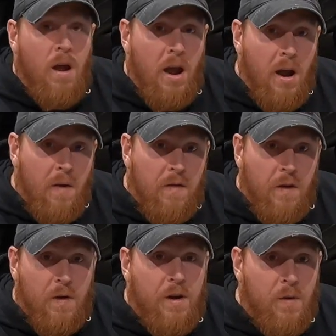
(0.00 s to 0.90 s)
and
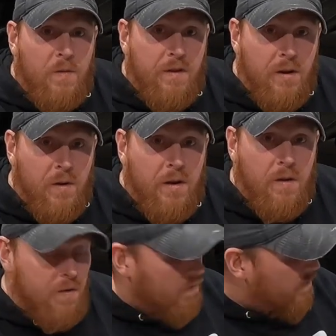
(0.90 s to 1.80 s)
silicone sealant.
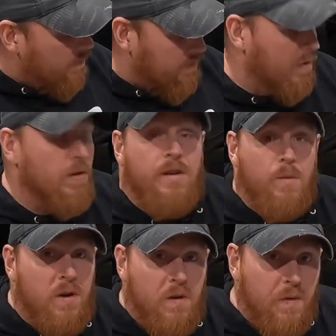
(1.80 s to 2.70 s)
The sealant that
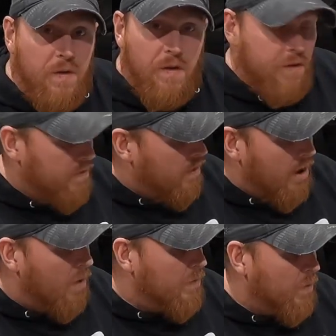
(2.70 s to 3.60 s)
we use is just an
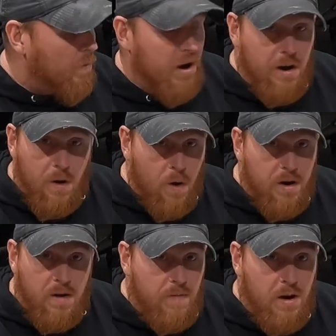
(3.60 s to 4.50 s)
outdoor rated R
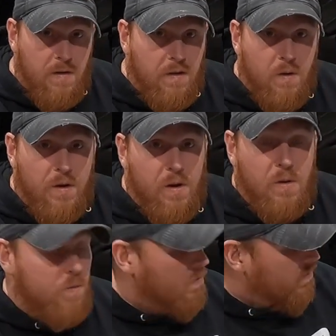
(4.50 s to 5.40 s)
T V
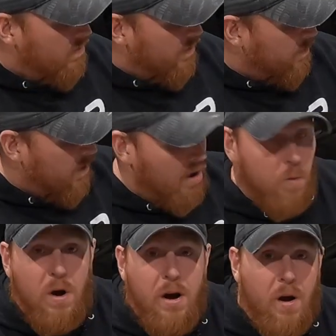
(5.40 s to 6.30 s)
silicone. Doesn't
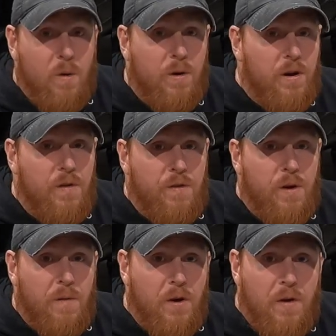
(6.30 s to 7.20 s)
matter what color it is, you're
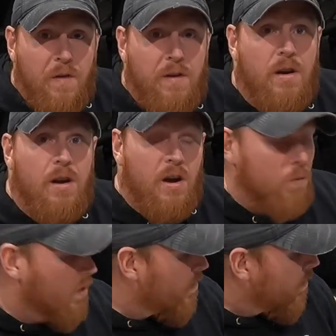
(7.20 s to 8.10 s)
never going to see it
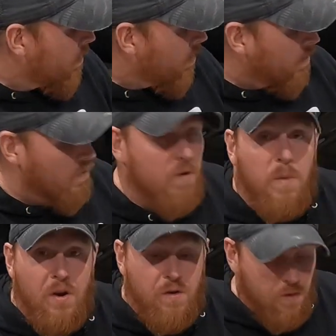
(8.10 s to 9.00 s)
anyway. Just
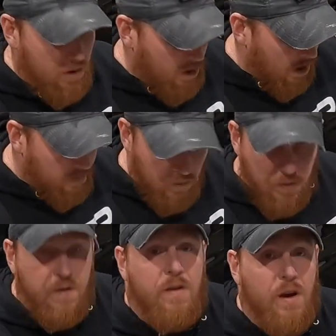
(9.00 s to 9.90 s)
make sure that you have all
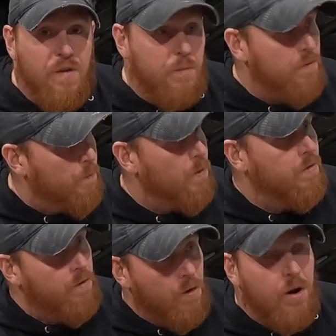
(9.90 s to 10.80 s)
this stuff before you
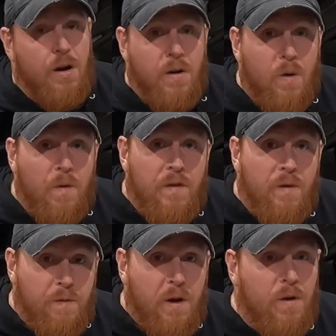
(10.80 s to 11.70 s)
start cutting holes in
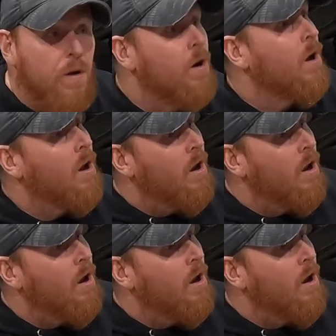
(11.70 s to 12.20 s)
the fender,